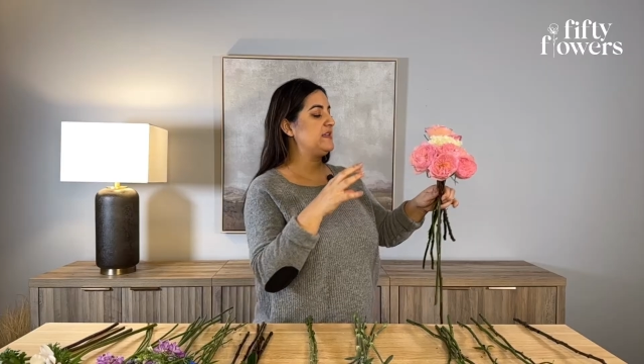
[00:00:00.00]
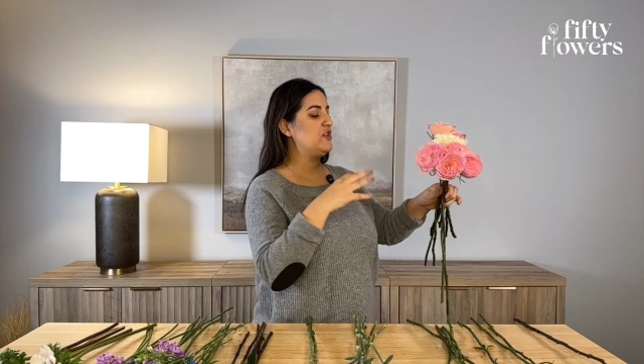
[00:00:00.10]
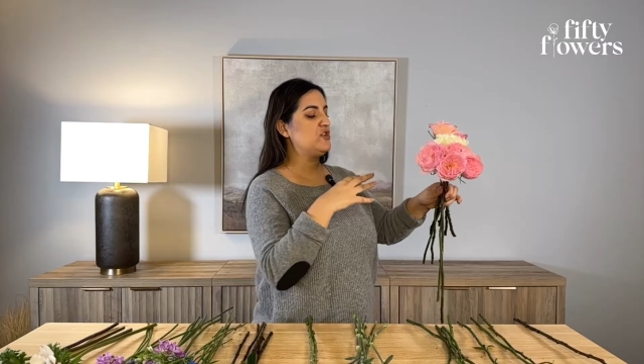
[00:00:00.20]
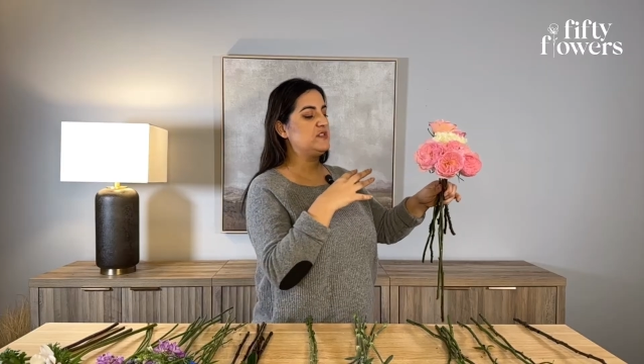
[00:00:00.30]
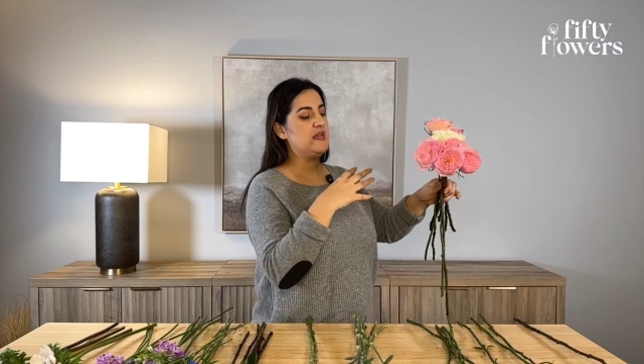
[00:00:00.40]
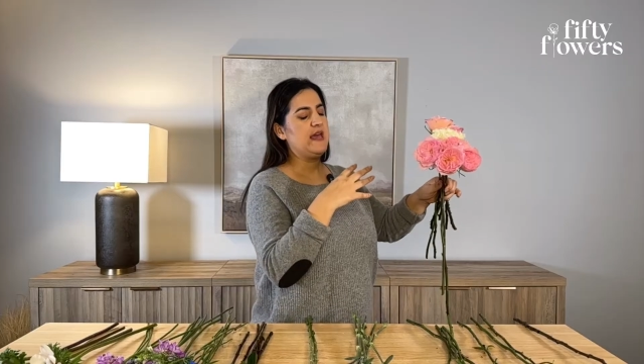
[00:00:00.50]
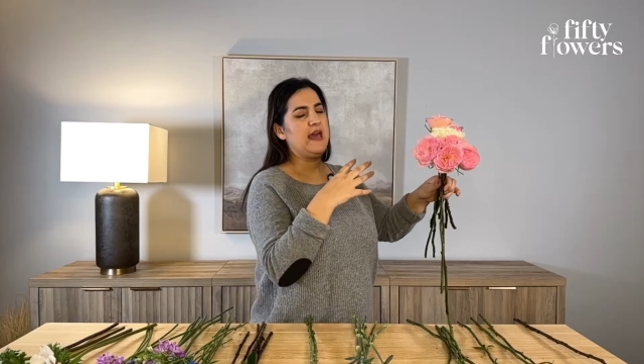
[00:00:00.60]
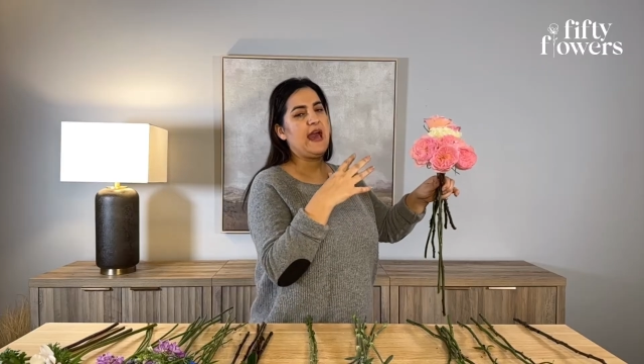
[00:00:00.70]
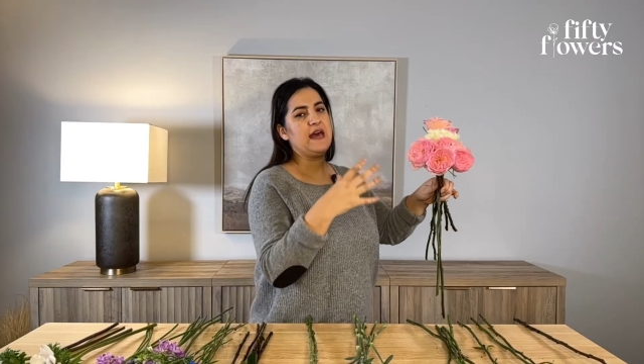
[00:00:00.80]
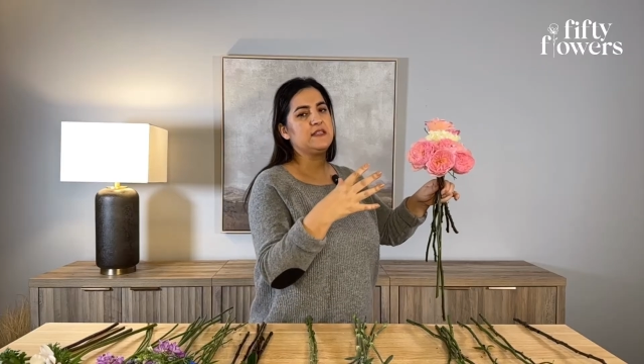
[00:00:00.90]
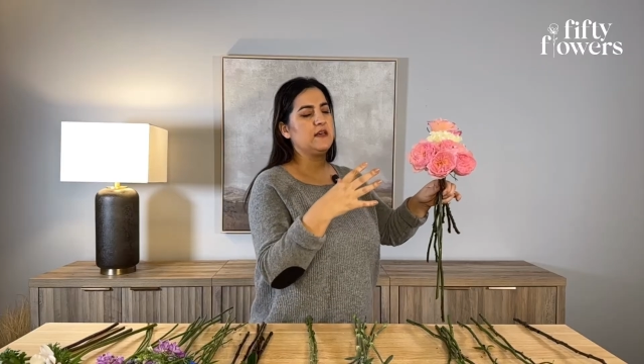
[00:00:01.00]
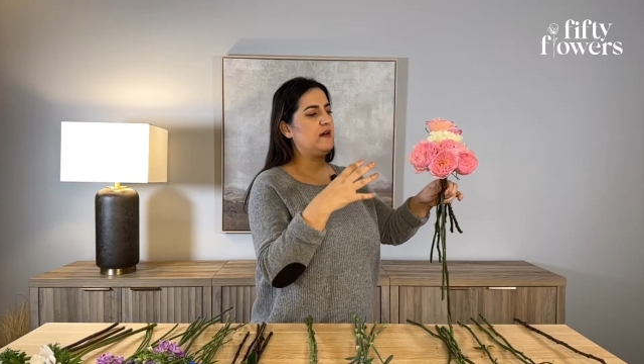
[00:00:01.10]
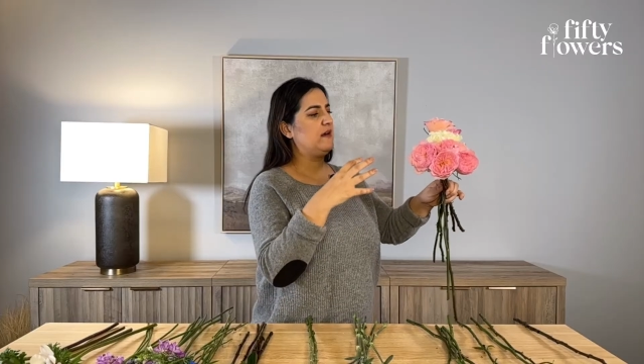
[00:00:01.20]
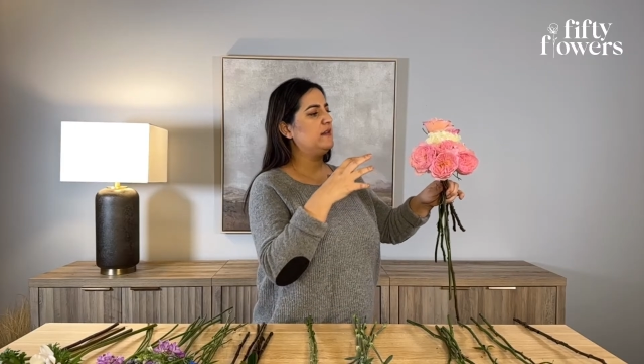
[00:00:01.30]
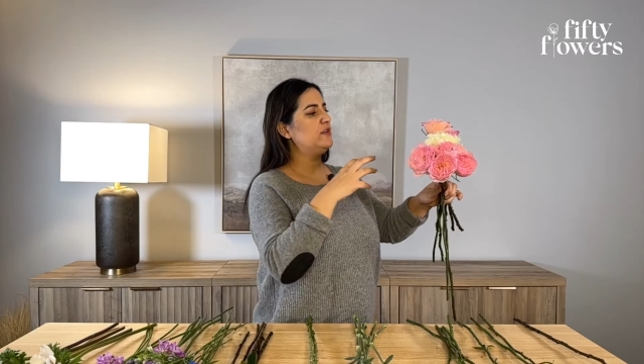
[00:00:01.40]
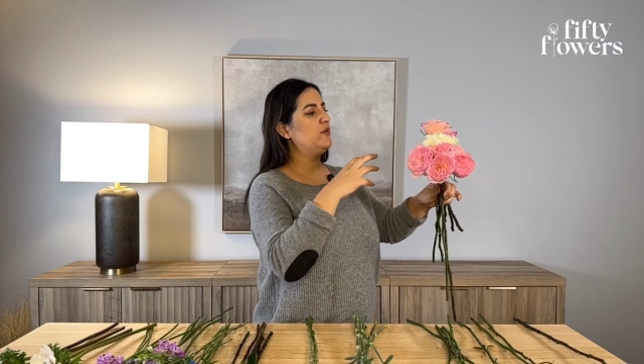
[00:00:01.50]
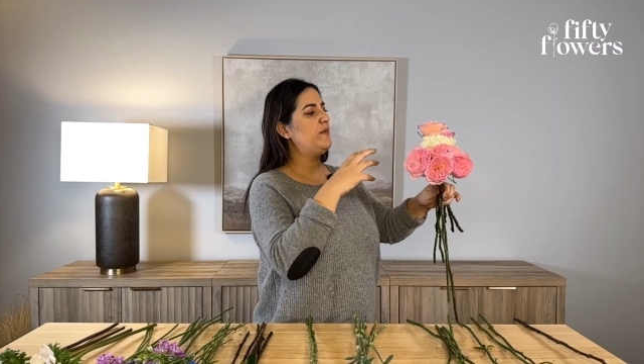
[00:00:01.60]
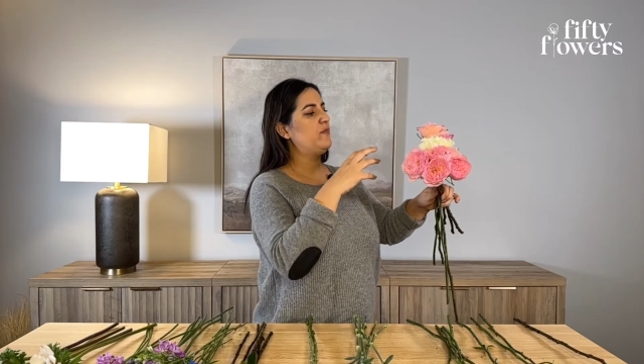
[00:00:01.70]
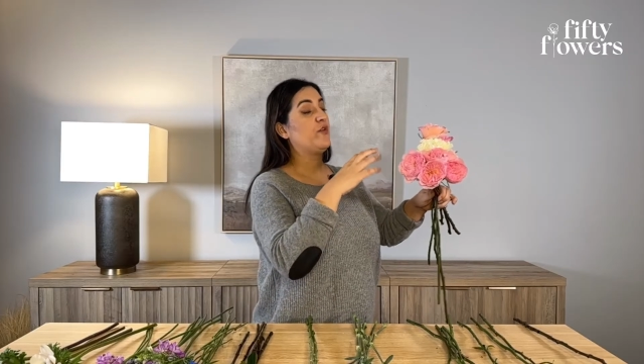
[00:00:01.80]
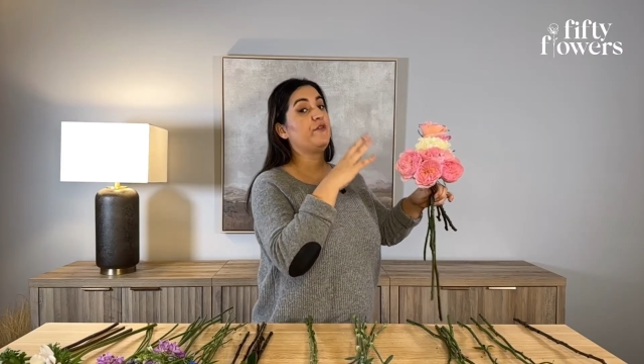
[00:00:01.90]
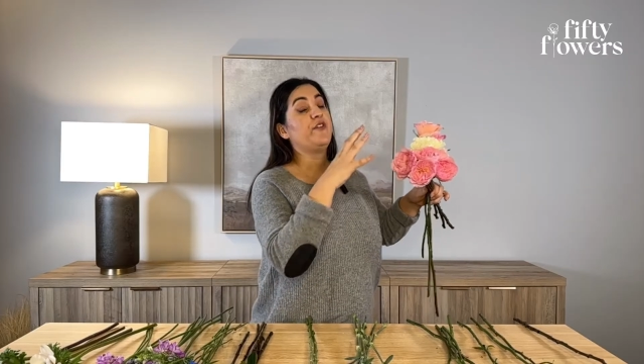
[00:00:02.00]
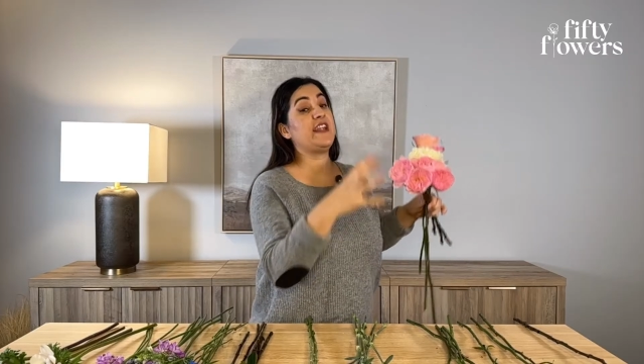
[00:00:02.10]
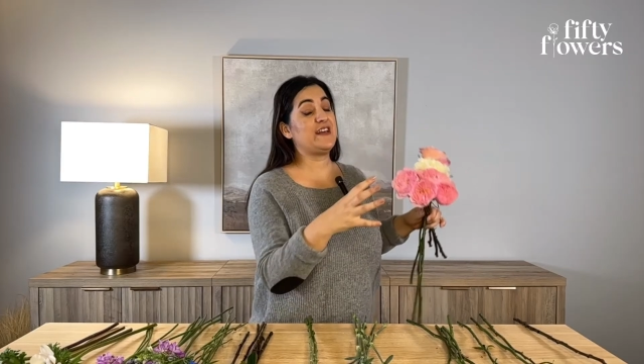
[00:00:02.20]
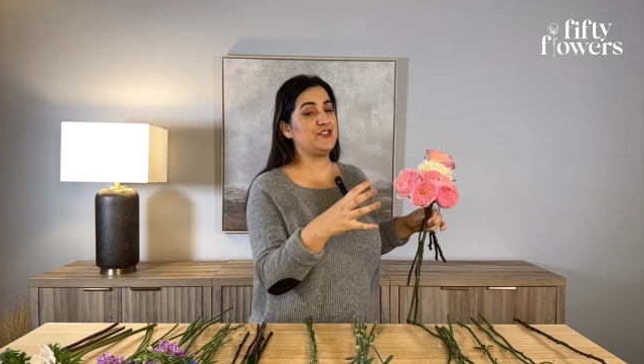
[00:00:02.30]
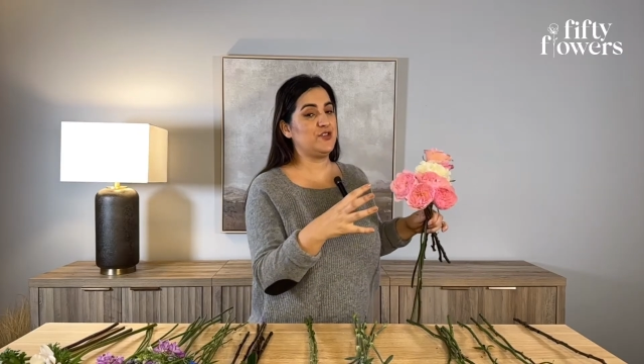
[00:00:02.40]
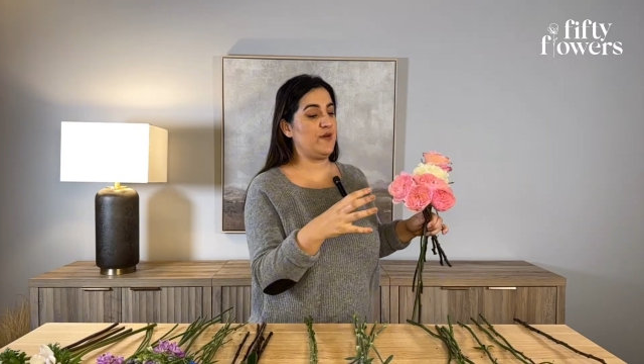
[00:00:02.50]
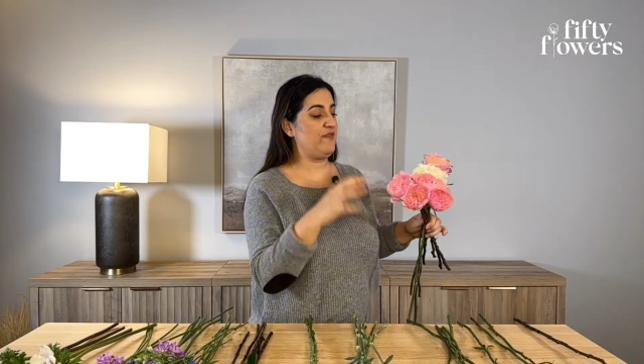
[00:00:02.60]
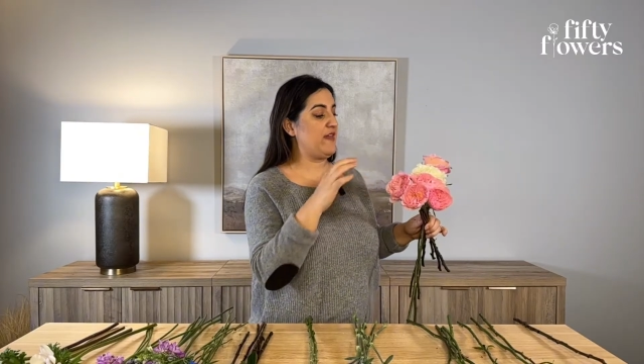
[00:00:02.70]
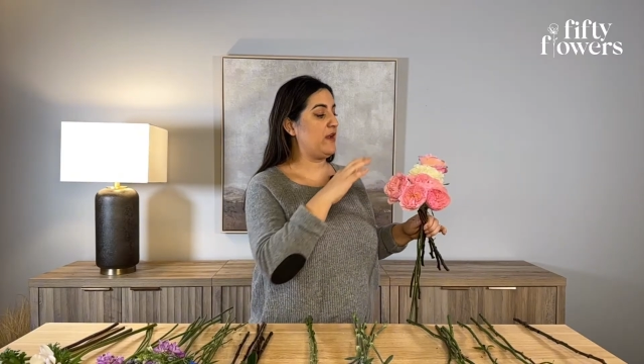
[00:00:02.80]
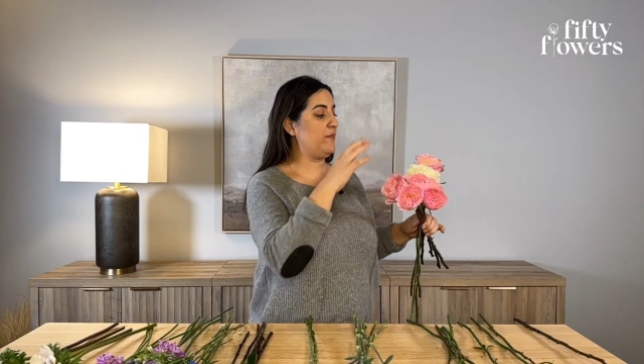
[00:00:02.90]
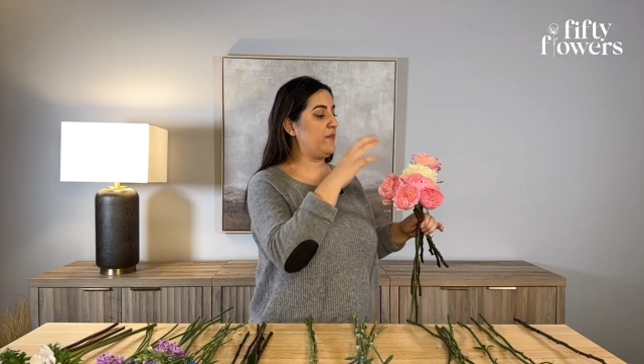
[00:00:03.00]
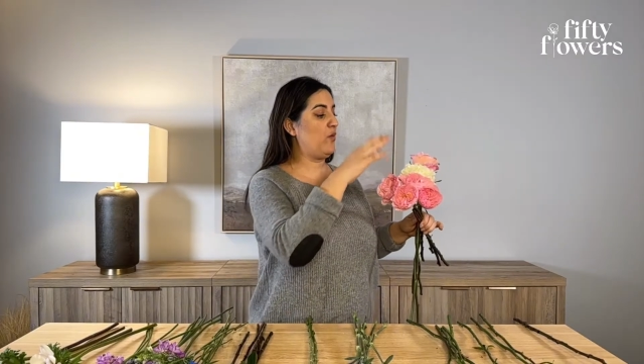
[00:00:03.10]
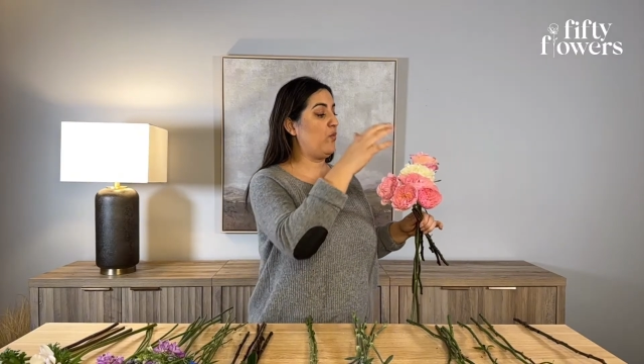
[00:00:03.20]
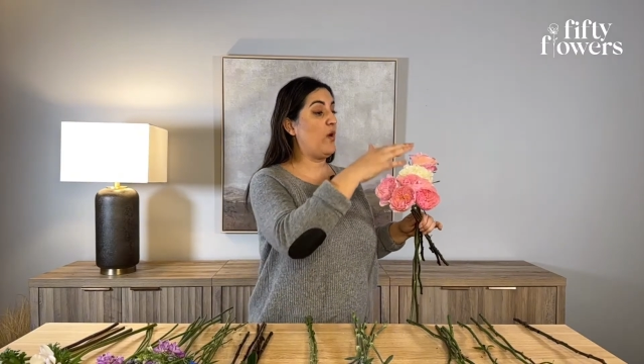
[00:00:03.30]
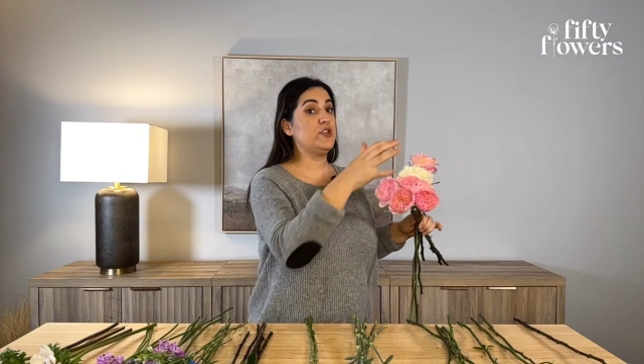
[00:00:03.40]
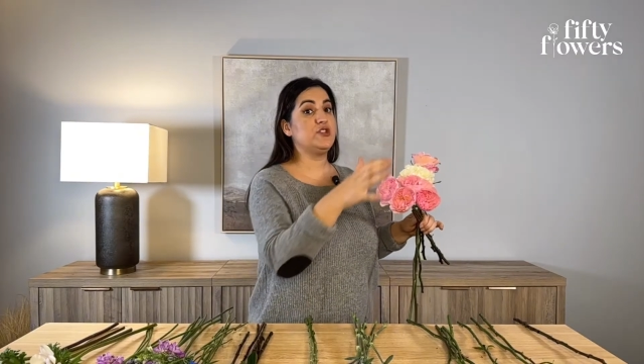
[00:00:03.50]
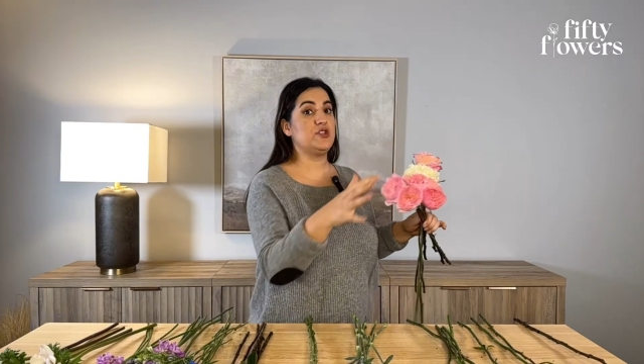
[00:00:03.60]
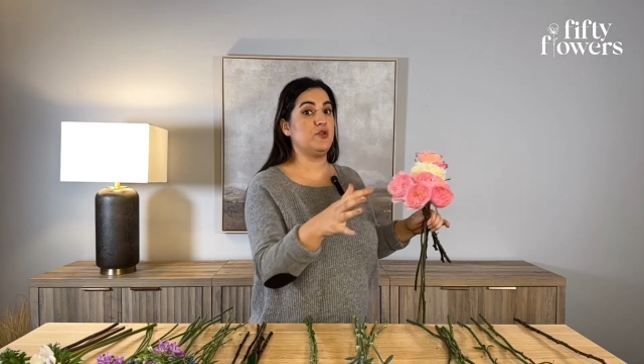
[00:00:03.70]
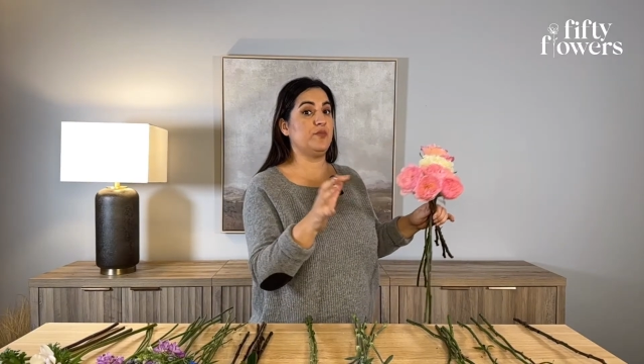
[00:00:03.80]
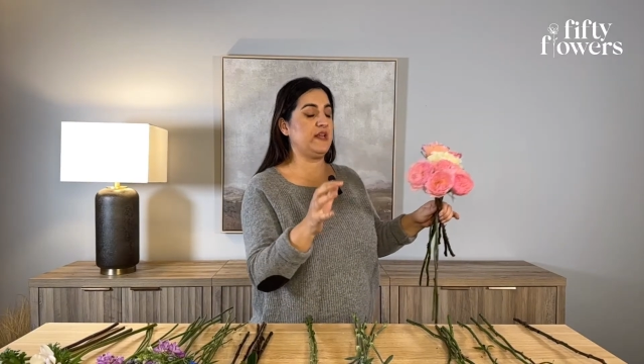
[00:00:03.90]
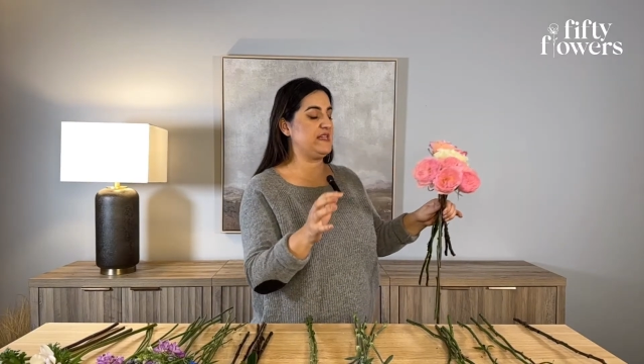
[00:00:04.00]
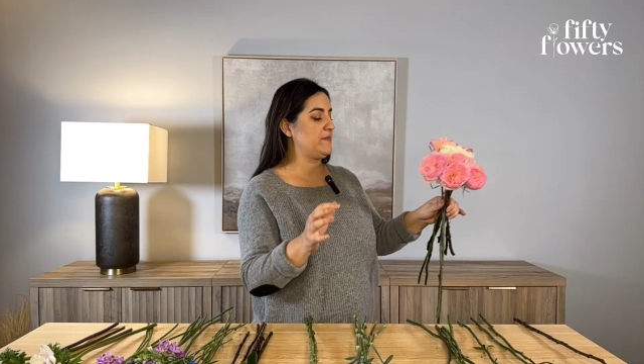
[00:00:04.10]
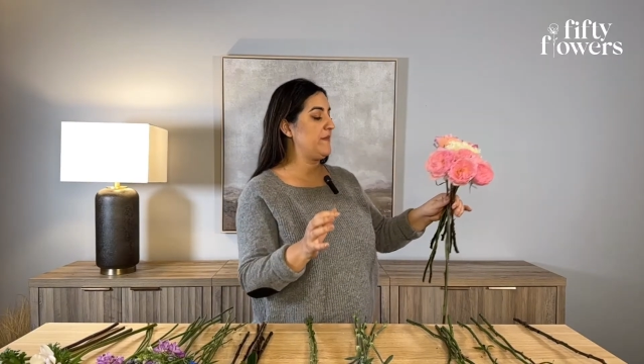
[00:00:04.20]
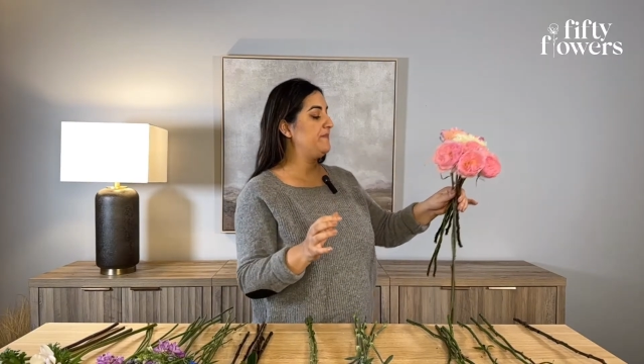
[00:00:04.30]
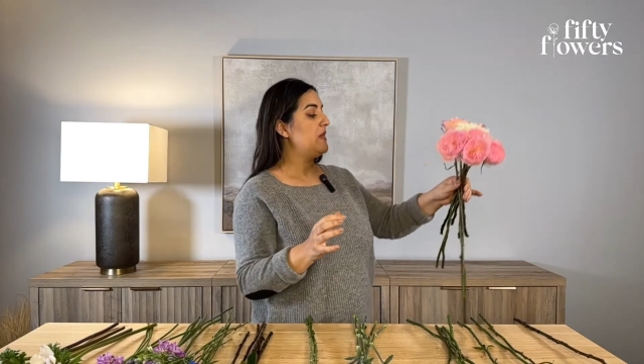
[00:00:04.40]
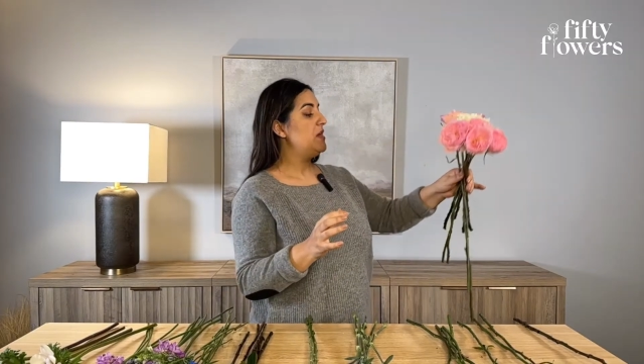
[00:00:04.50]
And it just has a little bit more finesse to it than a 1-2 placement.